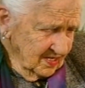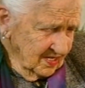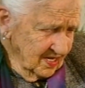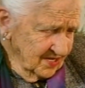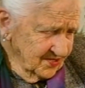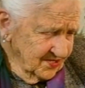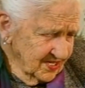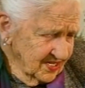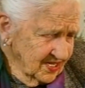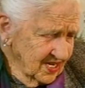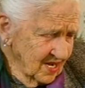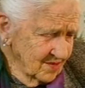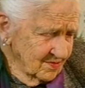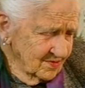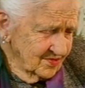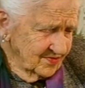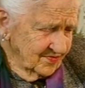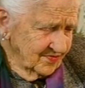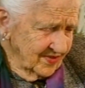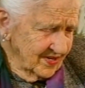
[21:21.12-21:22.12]
I think I
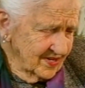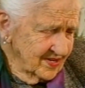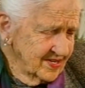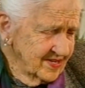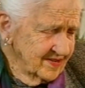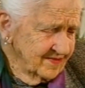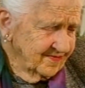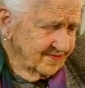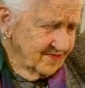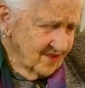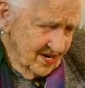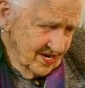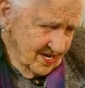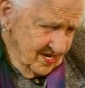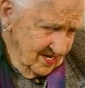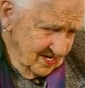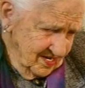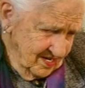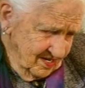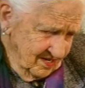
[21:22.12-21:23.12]
was very
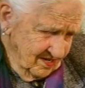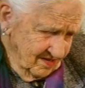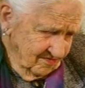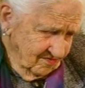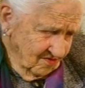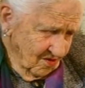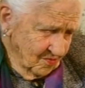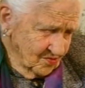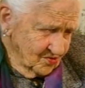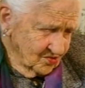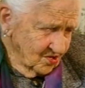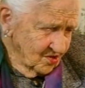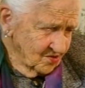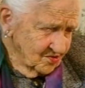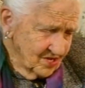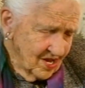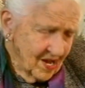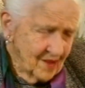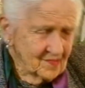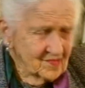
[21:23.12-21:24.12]
afraid of what was
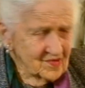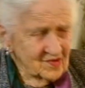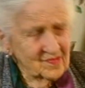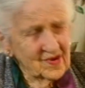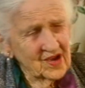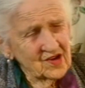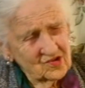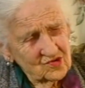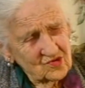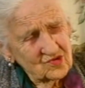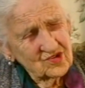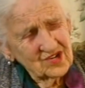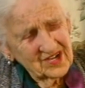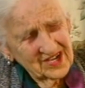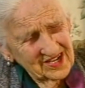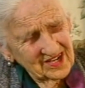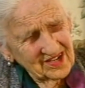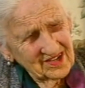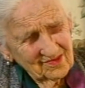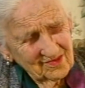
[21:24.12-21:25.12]
going to happen to my daughter
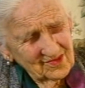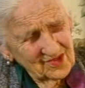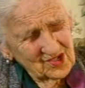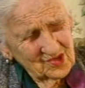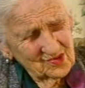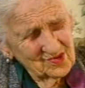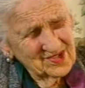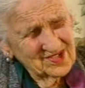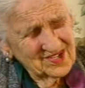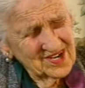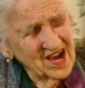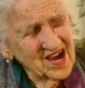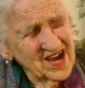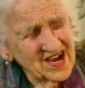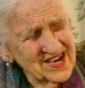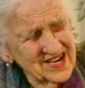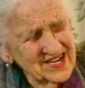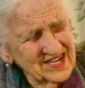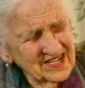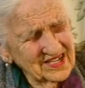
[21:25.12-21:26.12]
Helen when she was
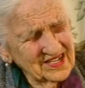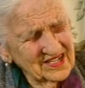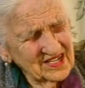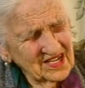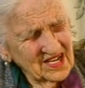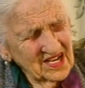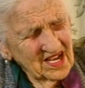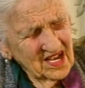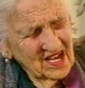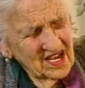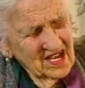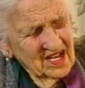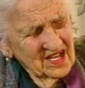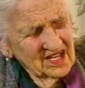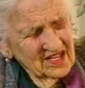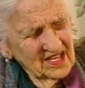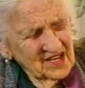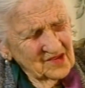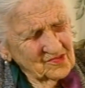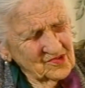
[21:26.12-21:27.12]
dying.
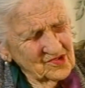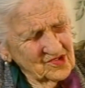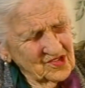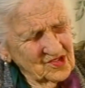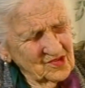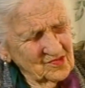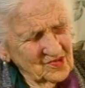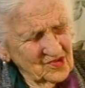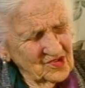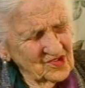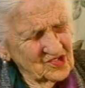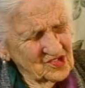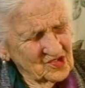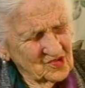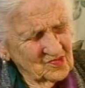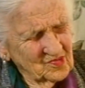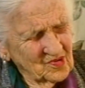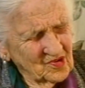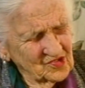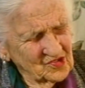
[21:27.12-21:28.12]
That was the
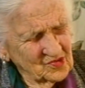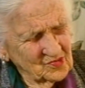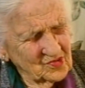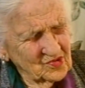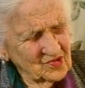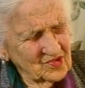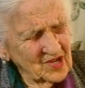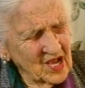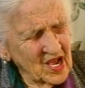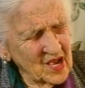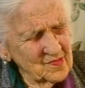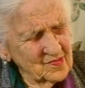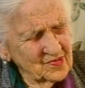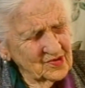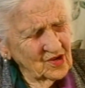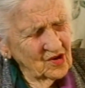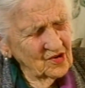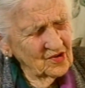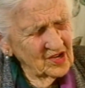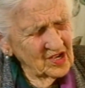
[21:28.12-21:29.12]
worst possible time.
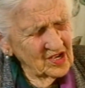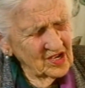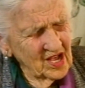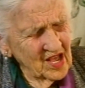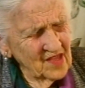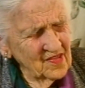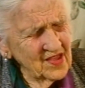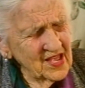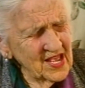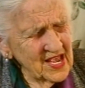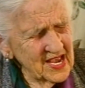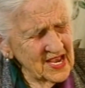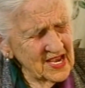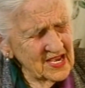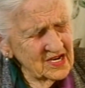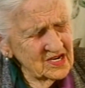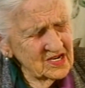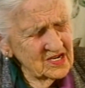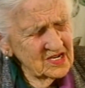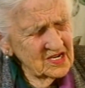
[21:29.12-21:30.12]
But on the other
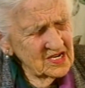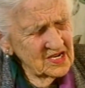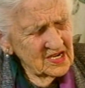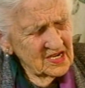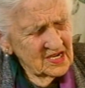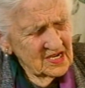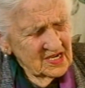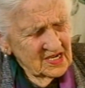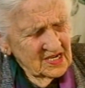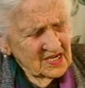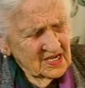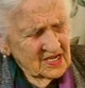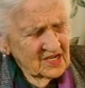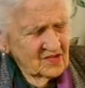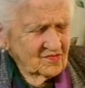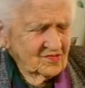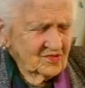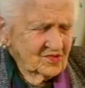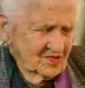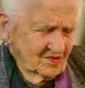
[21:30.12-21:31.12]
hand,
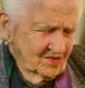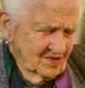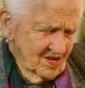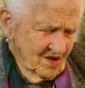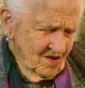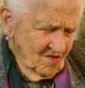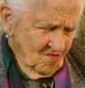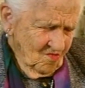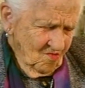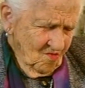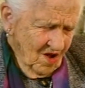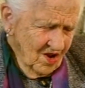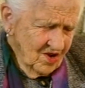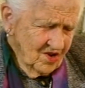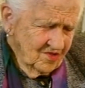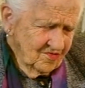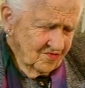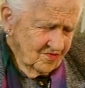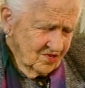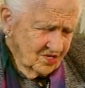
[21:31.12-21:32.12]
it was a
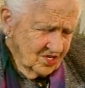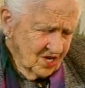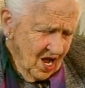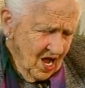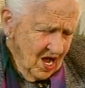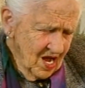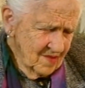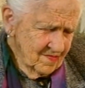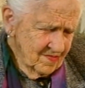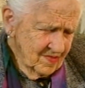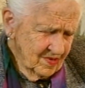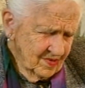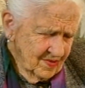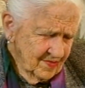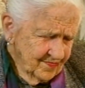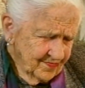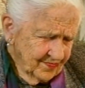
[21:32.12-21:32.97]
wonderful time.